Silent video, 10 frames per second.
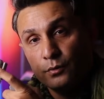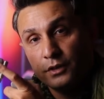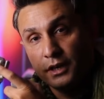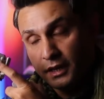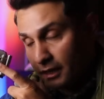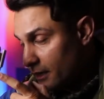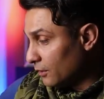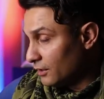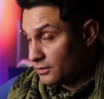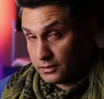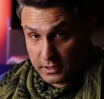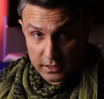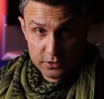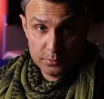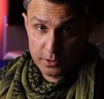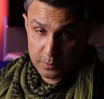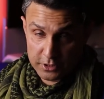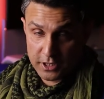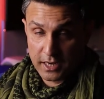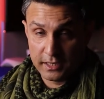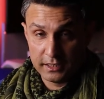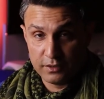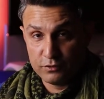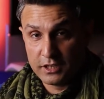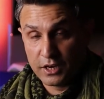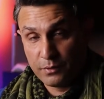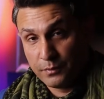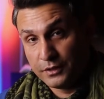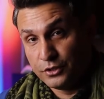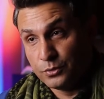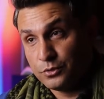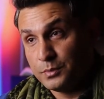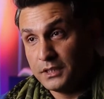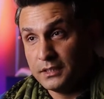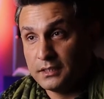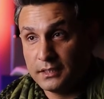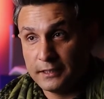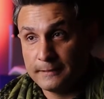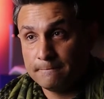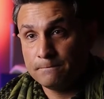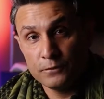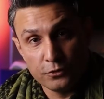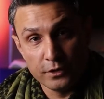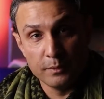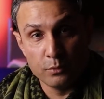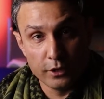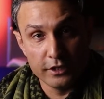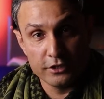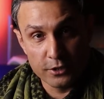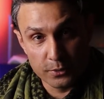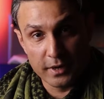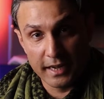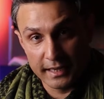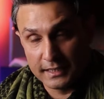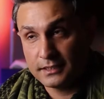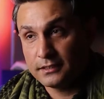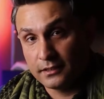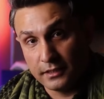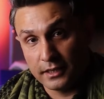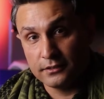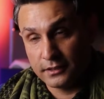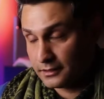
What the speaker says: over here. Well, that's pretty much handy. They have done away with USB 3.0, I guess, the connecting